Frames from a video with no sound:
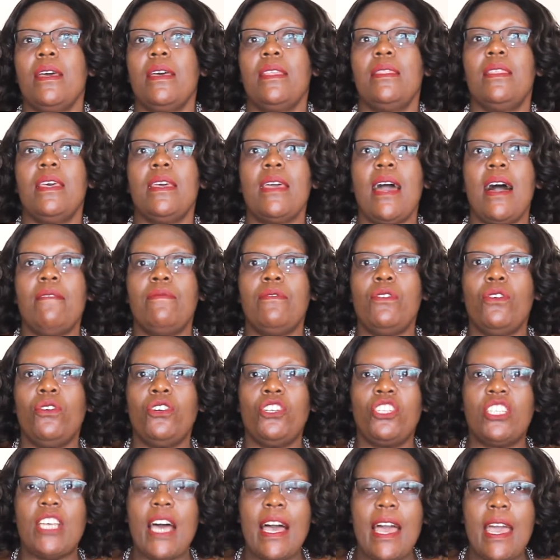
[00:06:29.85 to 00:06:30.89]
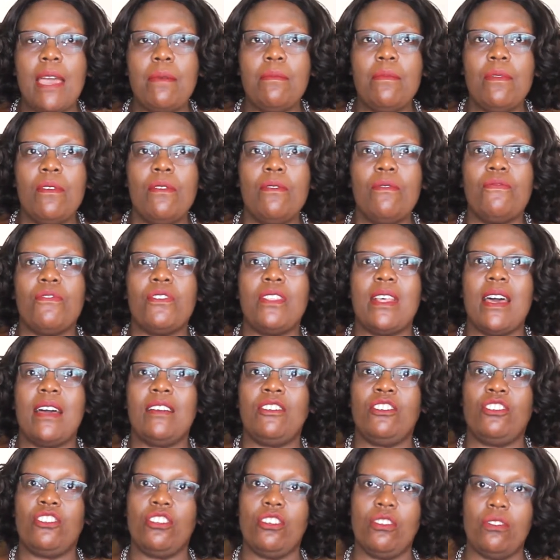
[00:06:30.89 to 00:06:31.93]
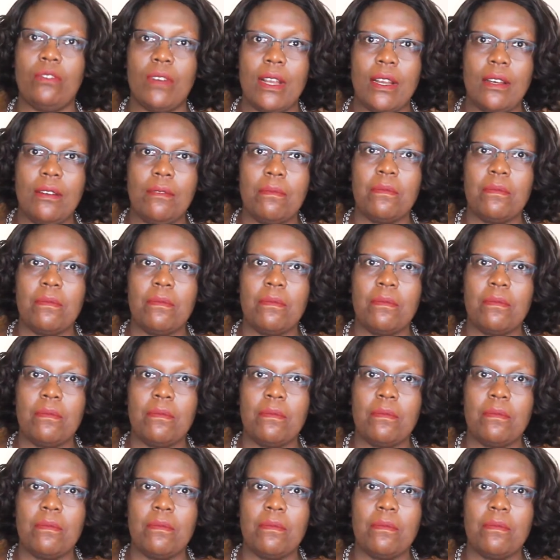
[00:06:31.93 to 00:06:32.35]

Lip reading: They have no time for their children.